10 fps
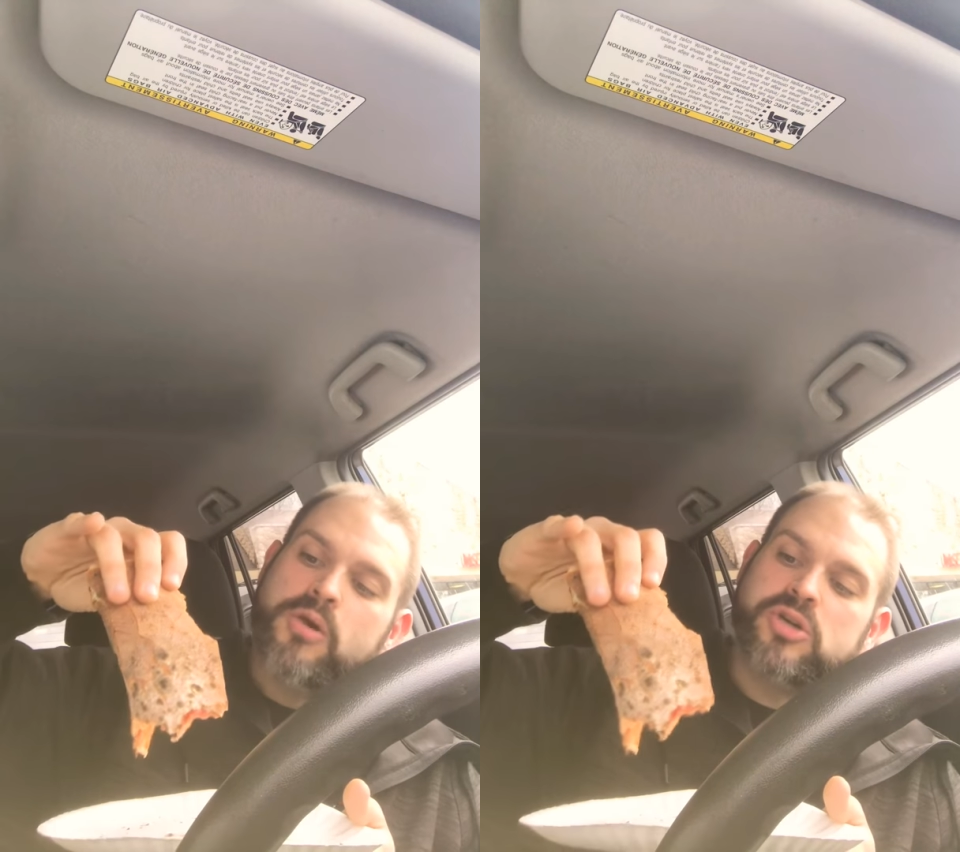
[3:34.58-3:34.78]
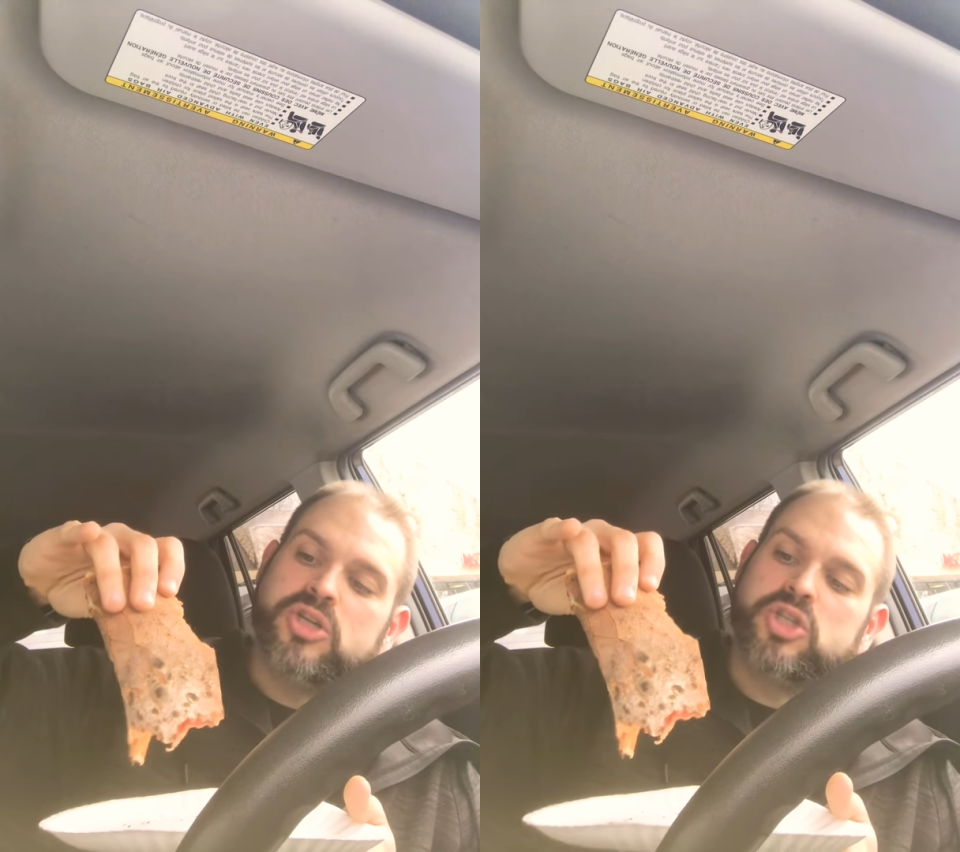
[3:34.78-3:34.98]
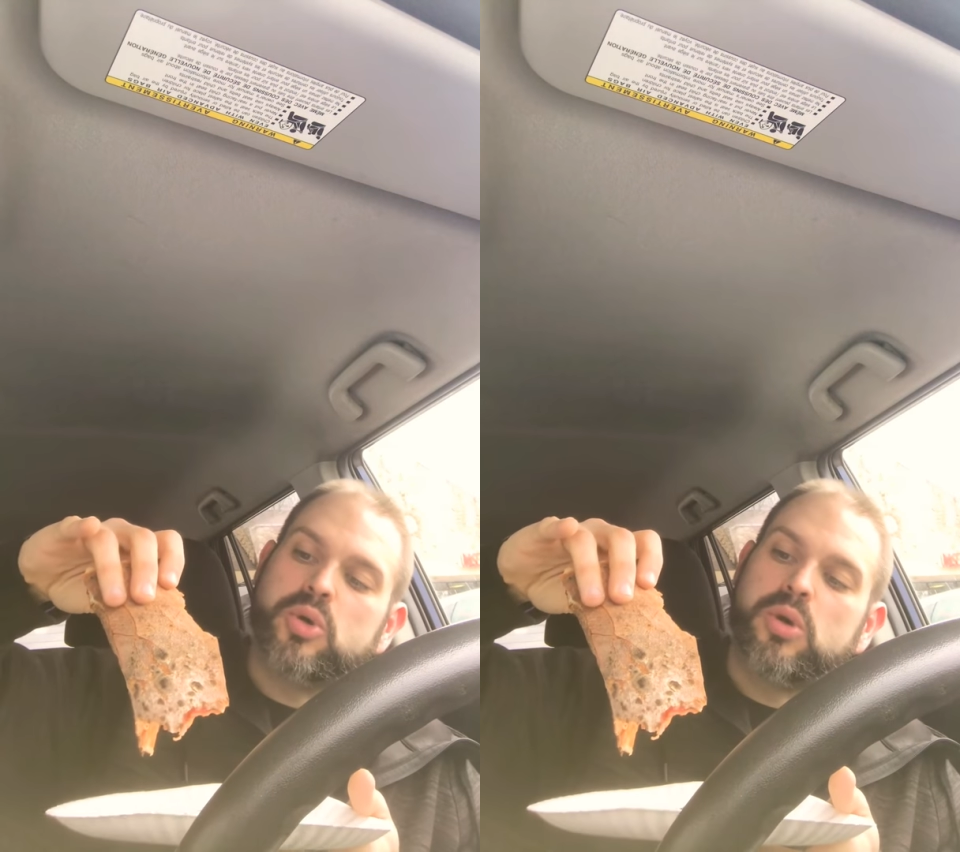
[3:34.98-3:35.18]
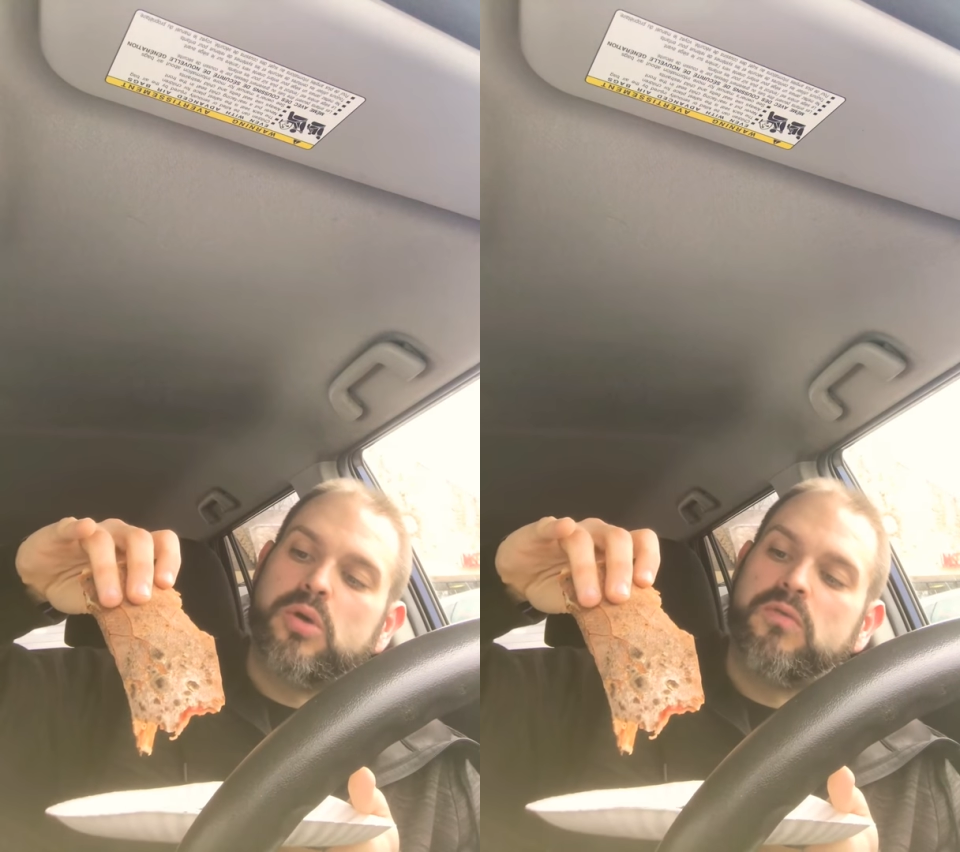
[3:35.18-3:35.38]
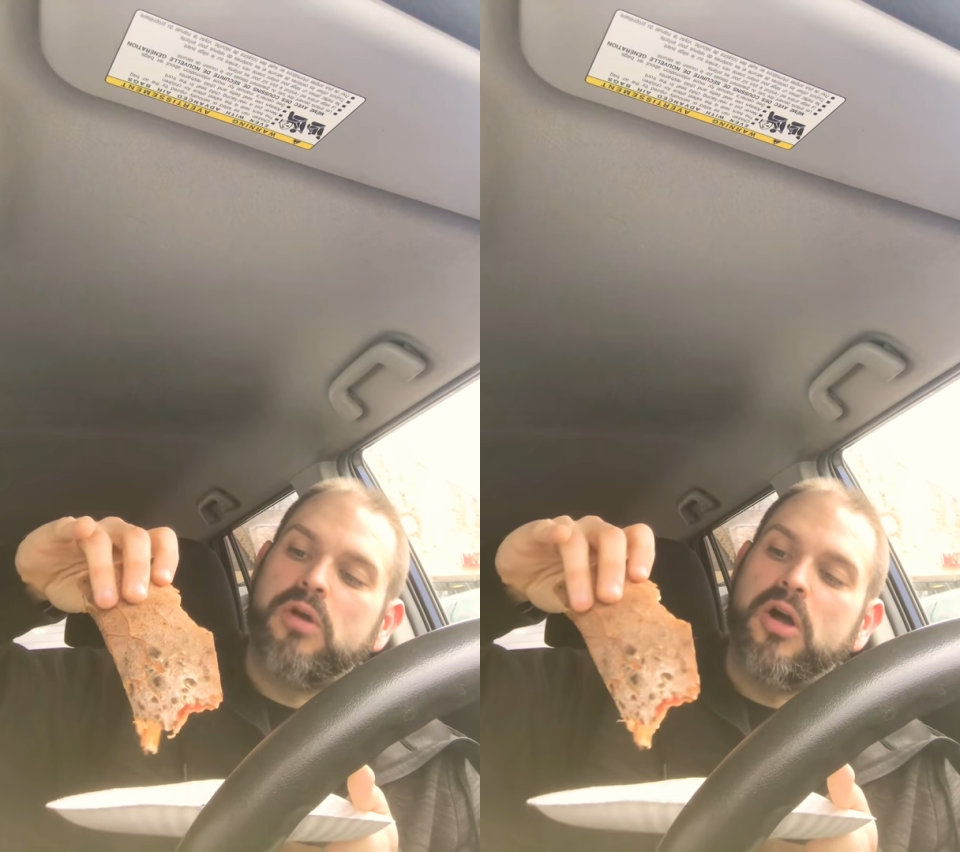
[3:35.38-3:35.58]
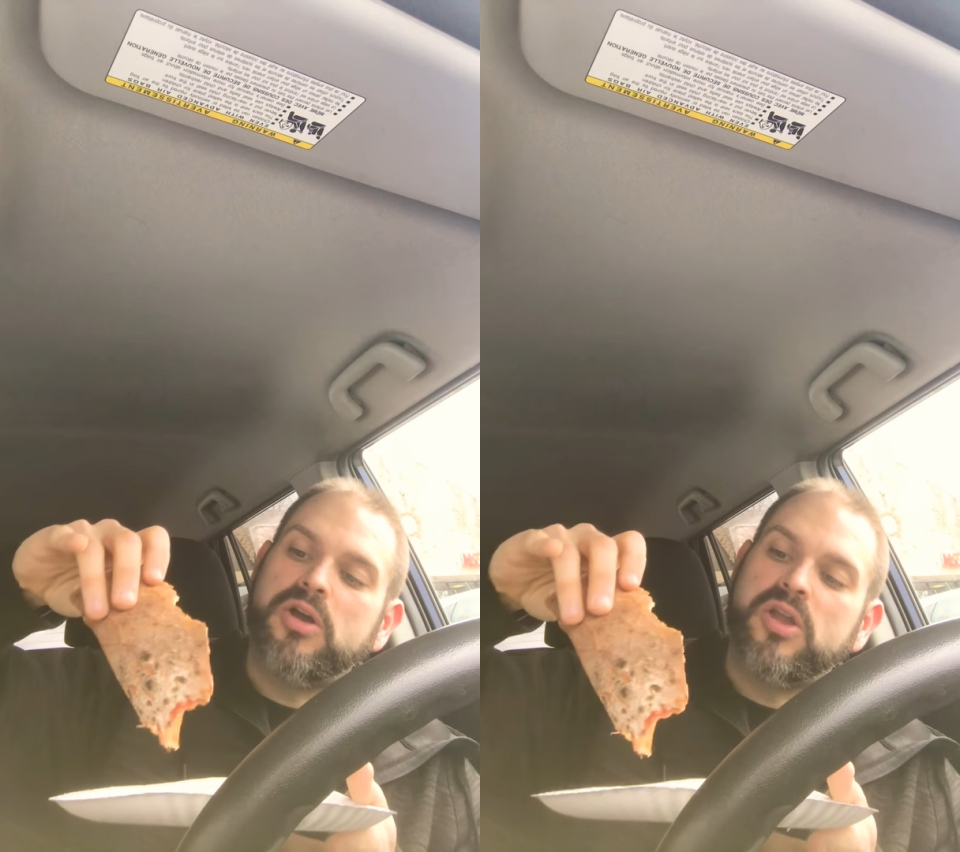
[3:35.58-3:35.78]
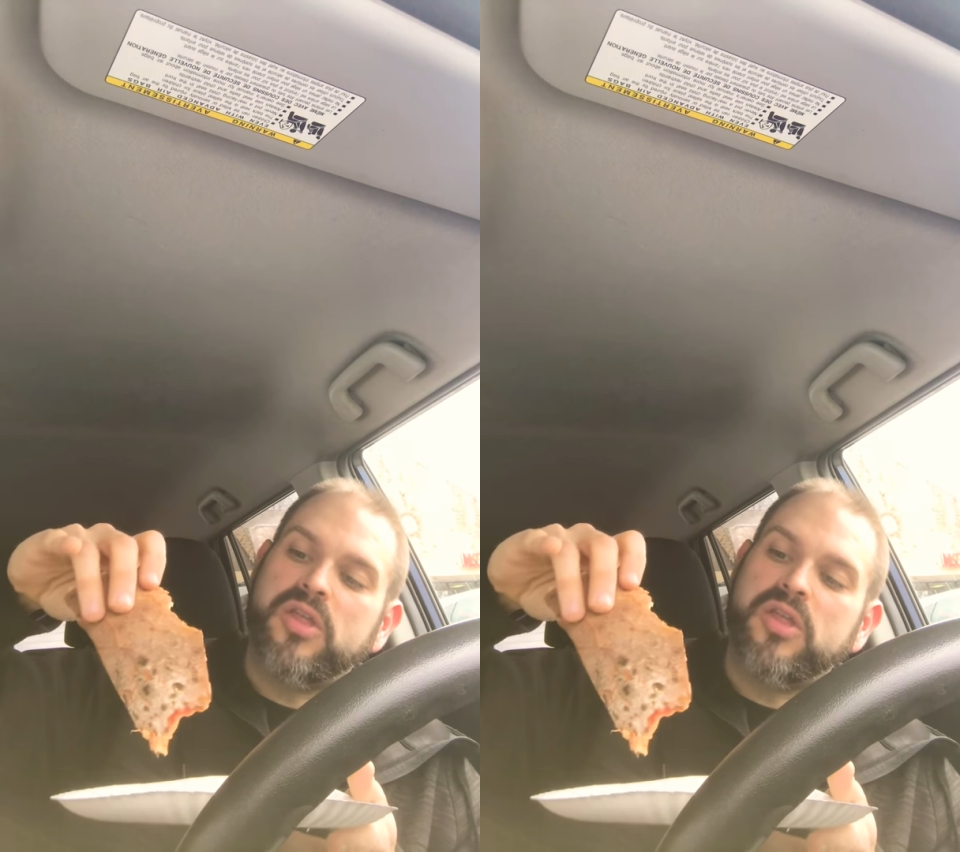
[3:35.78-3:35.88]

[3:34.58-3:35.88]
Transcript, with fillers: good score overall here, I